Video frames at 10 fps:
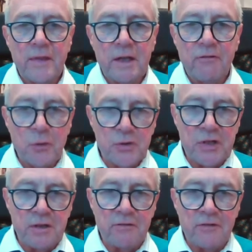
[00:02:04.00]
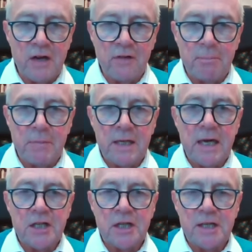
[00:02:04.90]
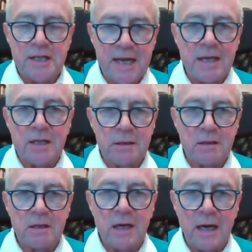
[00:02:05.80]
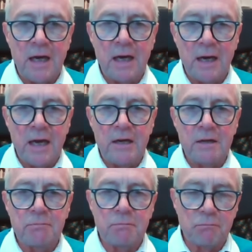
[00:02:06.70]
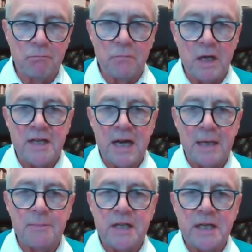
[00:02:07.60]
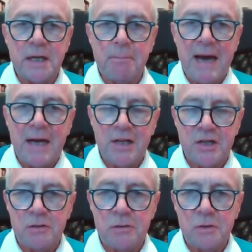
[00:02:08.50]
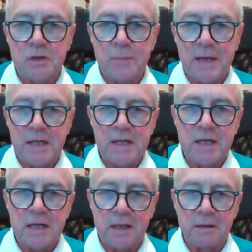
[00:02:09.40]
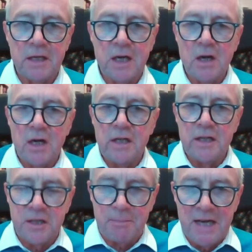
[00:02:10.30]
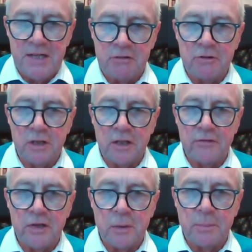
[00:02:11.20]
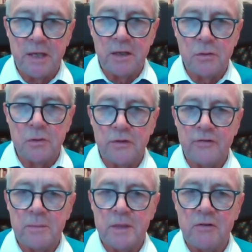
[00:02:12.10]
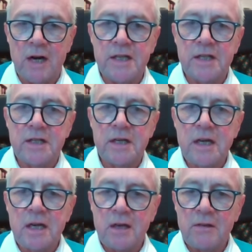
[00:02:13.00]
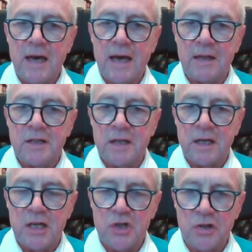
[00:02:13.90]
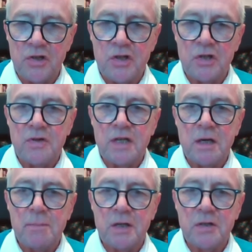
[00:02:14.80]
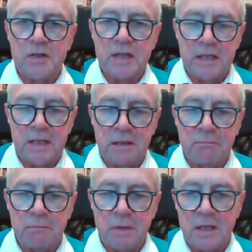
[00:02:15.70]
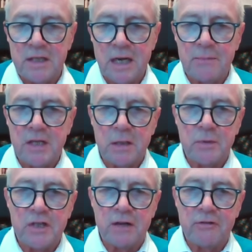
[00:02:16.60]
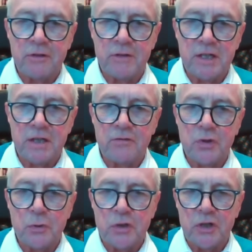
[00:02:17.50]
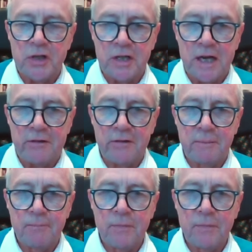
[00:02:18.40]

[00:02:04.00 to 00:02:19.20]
the 14th of November, he actually sent uh, a asylum seeker back to Uzbekistan, despite a ruling of the European Court of Human Rights that uh, he shouldn't do so because the asylum seeker would suffer the risk of torture and death.